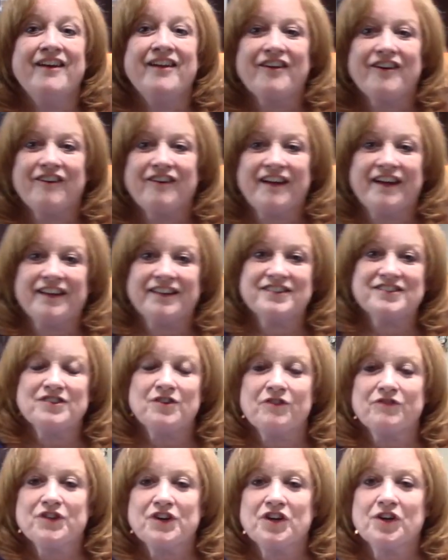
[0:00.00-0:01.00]
Alright, so
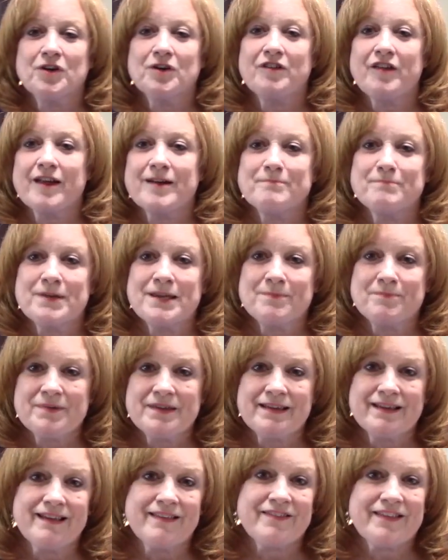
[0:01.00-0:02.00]
if you hear a lot of
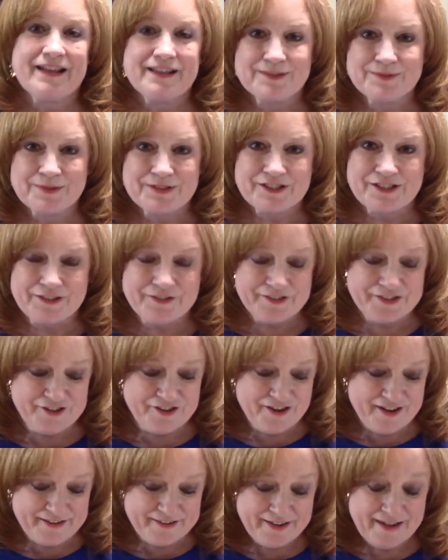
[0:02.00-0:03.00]
beeping, that's what's going
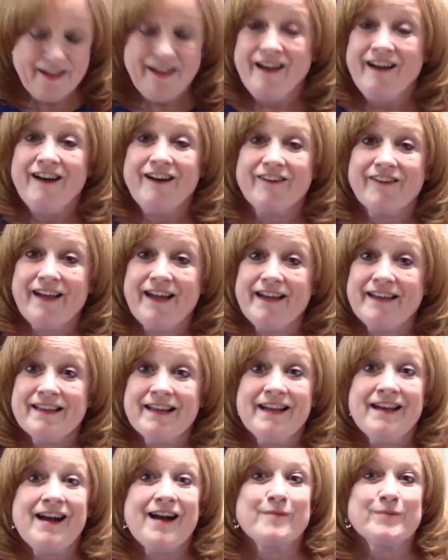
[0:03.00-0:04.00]
on.
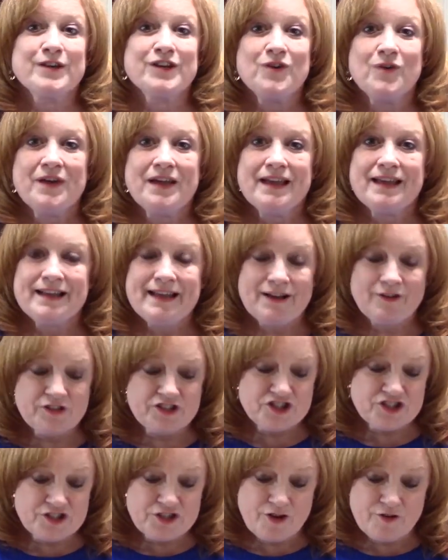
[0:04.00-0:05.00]
Okay, I'm going to go ahead now
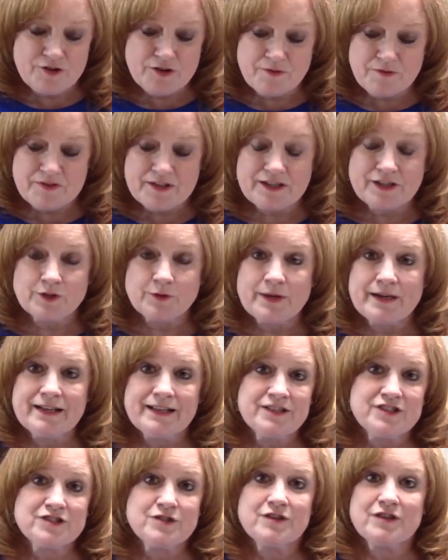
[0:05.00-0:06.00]
and show you the
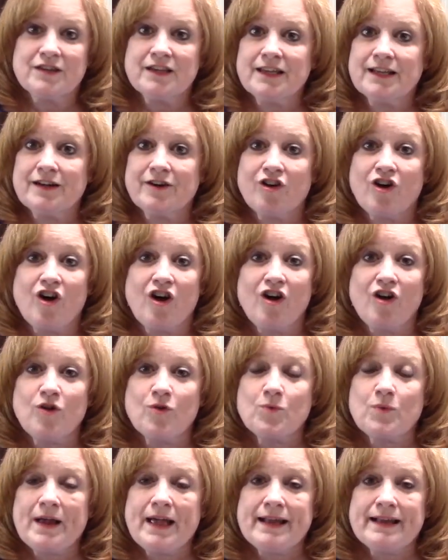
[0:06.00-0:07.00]
ingredients so you can get it
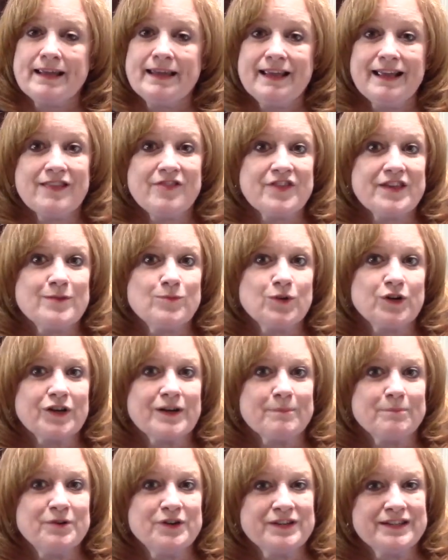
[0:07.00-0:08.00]
all ready, and then we're going
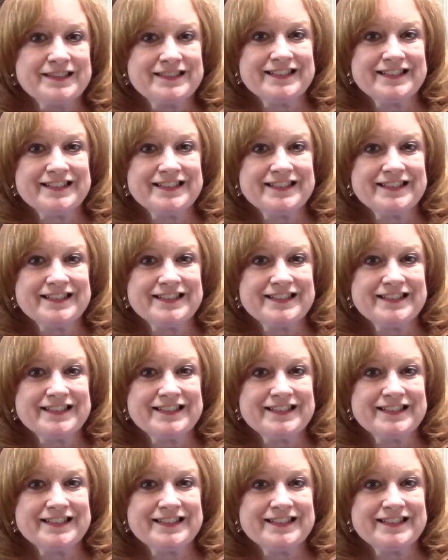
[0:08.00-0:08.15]
to put it